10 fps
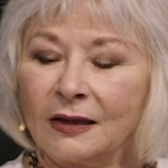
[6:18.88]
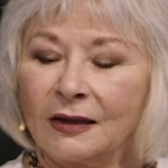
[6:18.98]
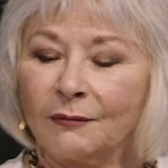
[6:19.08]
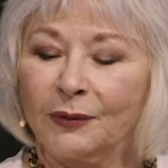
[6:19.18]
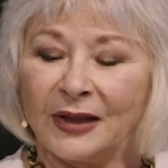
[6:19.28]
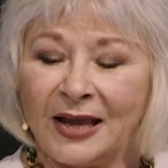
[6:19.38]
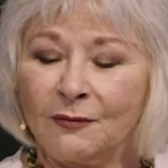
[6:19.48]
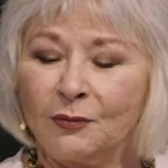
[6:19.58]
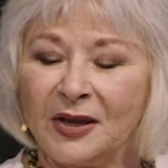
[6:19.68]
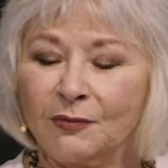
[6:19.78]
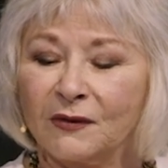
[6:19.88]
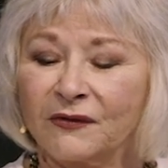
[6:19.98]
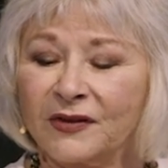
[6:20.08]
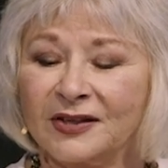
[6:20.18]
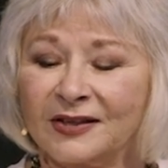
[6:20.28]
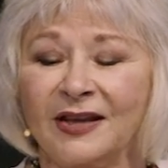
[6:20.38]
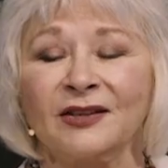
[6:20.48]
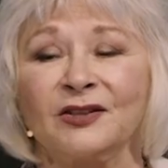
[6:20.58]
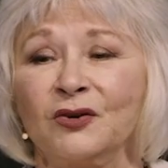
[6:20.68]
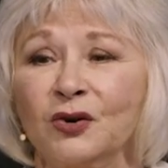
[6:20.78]
blame people for the
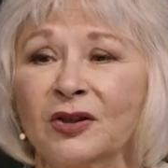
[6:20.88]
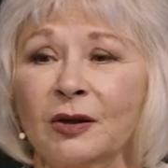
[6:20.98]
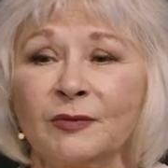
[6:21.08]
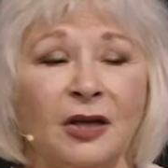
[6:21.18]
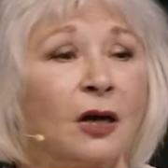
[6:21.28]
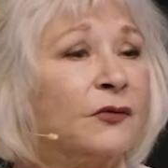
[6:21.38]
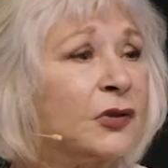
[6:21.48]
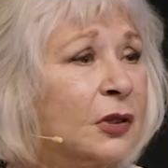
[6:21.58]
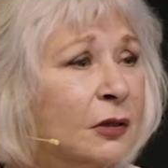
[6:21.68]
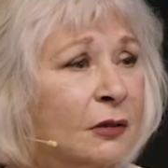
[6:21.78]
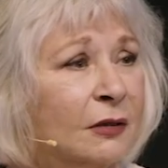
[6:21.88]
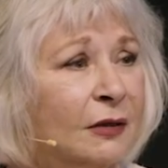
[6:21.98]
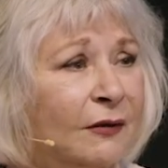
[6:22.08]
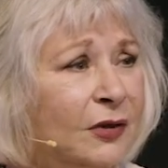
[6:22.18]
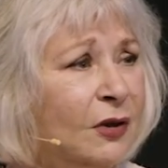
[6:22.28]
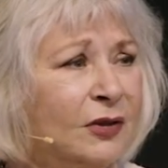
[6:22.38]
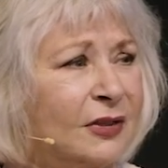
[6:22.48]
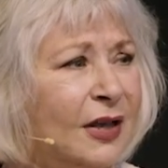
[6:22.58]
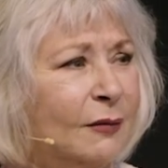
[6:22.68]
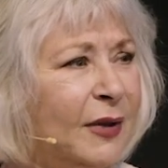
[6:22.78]
things they're doing themselves? Have you noticed
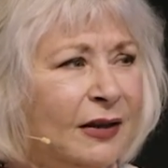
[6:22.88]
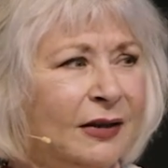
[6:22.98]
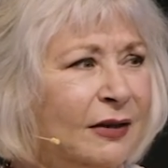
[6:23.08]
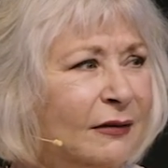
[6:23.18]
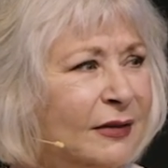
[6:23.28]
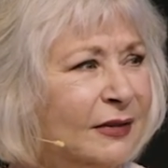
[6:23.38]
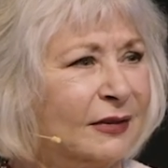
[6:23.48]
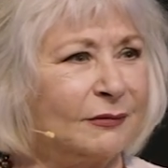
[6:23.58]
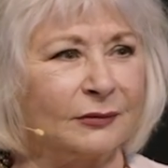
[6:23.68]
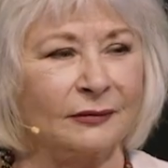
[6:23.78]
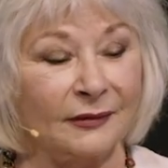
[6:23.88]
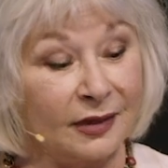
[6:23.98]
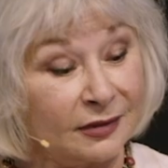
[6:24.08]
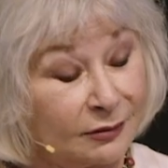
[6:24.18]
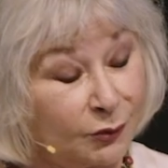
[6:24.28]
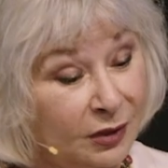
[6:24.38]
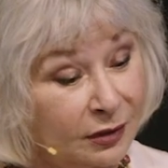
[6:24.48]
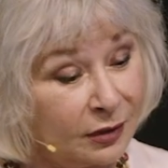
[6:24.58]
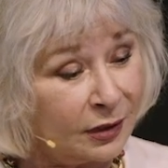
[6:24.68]
that about it? I just wondered.